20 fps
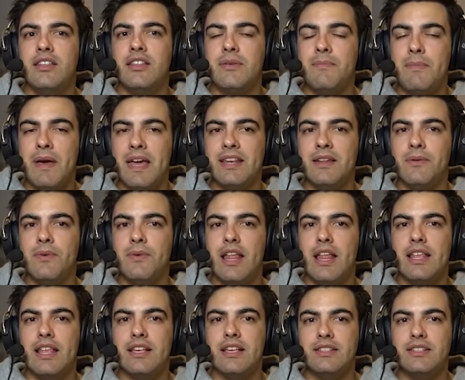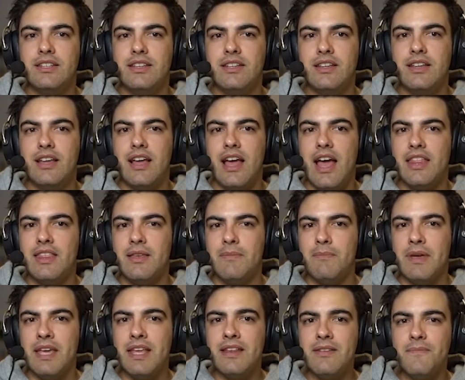the pending whitelist and the
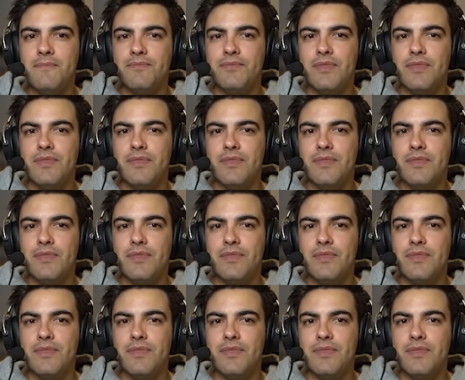mint.